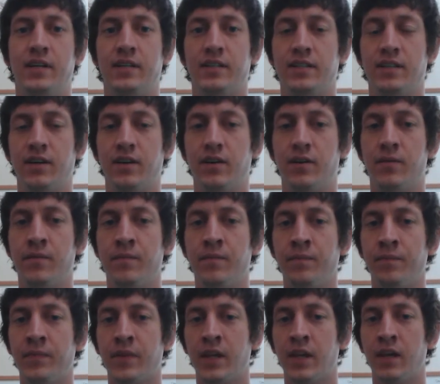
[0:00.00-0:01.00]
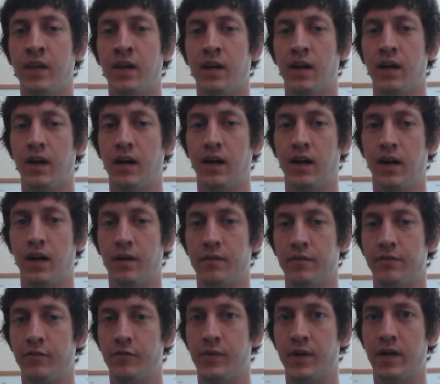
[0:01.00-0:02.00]
So,
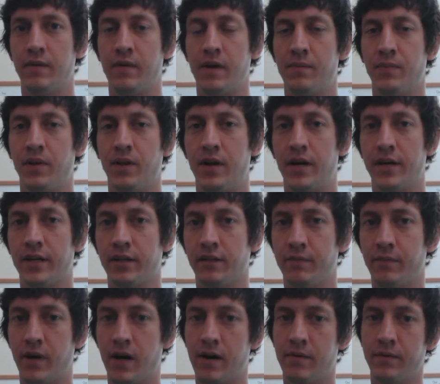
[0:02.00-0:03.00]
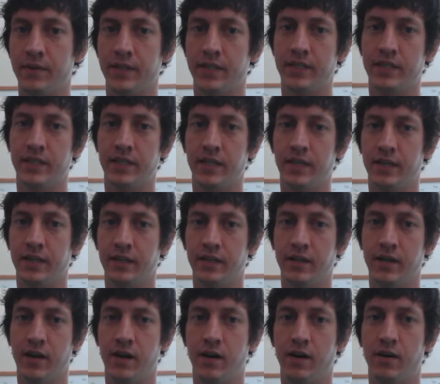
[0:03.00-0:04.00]
if you've been on my blog, you've probably
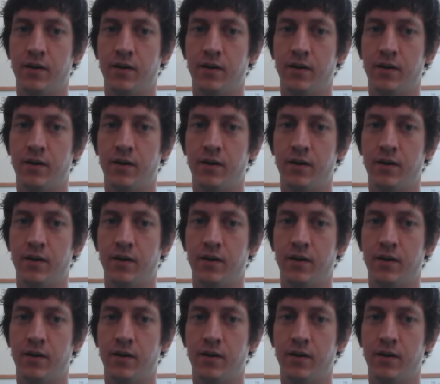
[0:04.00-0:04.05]
seen,